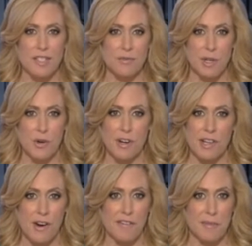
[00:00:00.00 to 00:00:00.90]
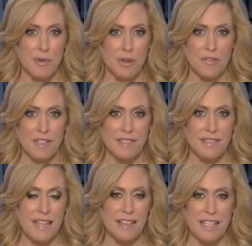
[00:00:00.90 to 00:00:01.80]
and recording your every move and
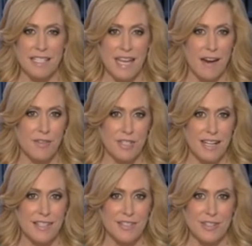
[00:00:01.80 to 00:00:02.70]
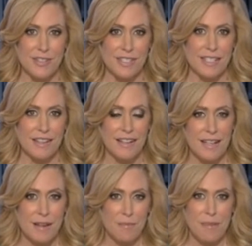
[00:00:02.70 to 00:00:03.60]
selling it to advertisers
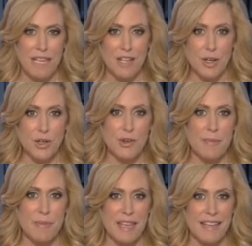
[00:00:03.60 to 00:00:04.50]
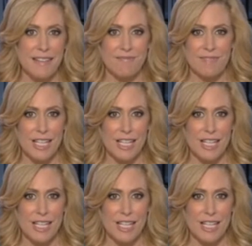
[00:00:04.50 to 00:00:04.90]
and being your creepy,